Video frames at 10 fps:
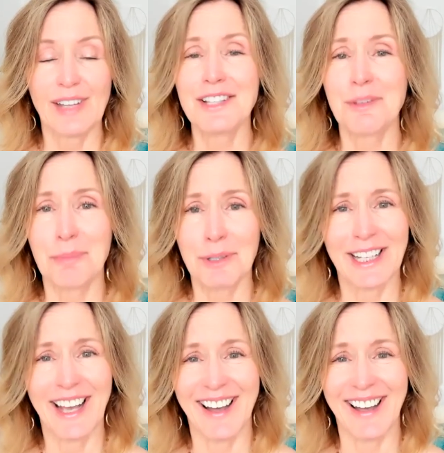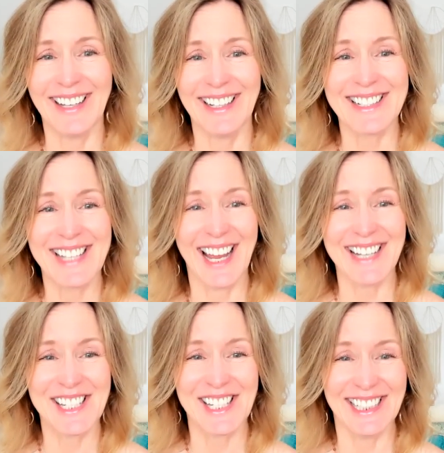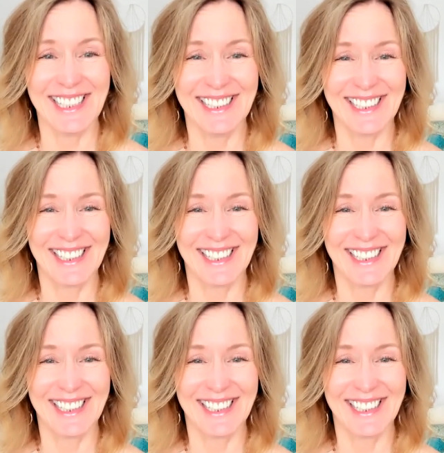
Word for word: That's a pretty high intention.